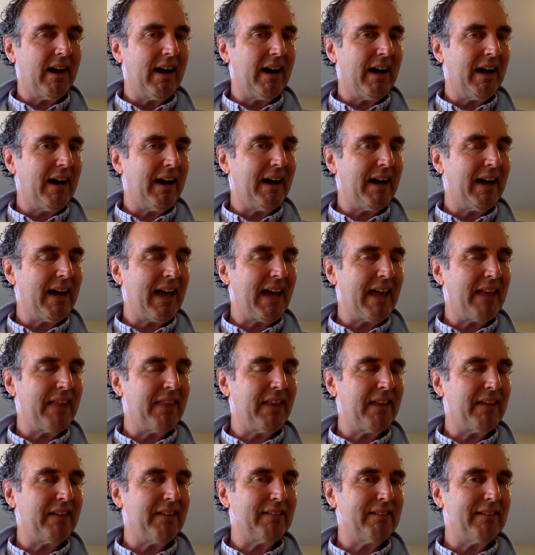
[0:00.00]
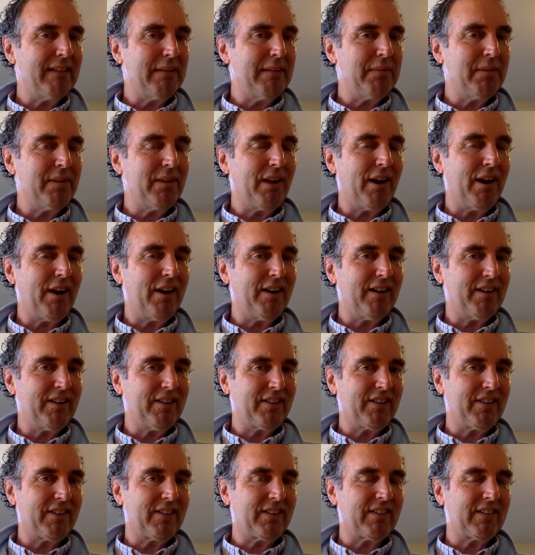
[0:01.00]
Uh, and that liberal
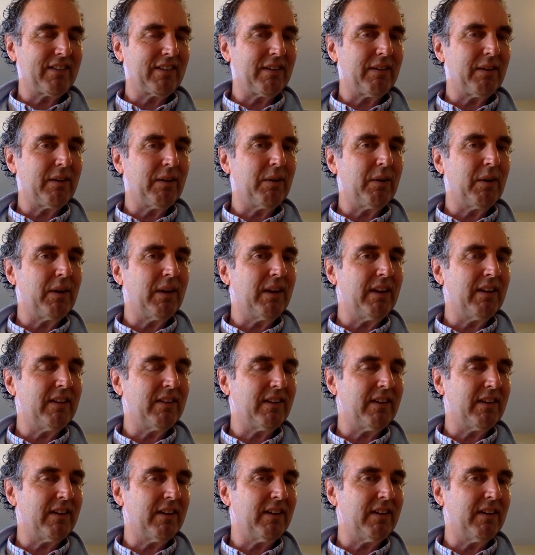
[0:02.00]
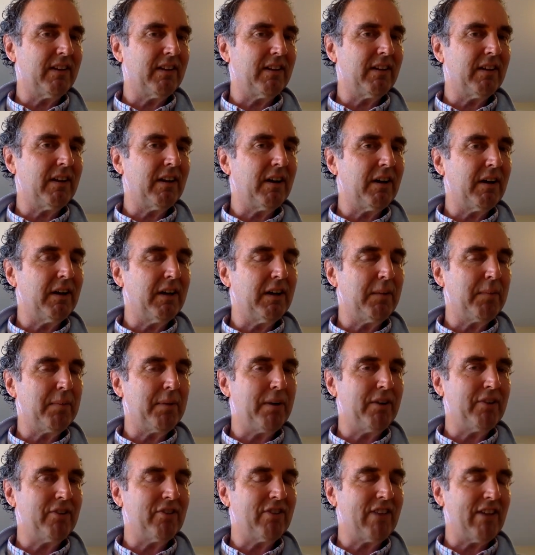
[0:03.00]
arts is a, an
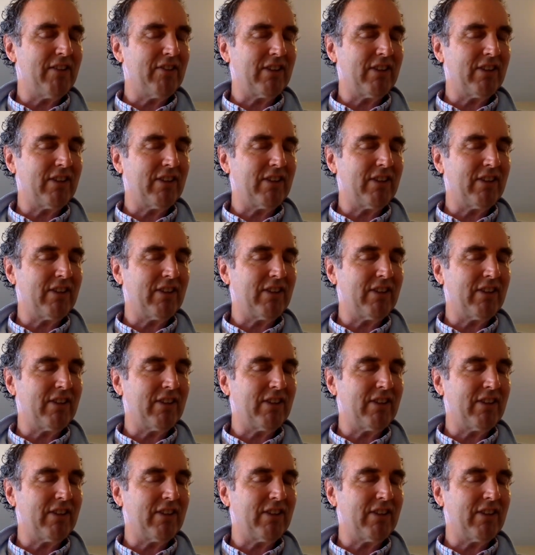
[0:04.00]
approach to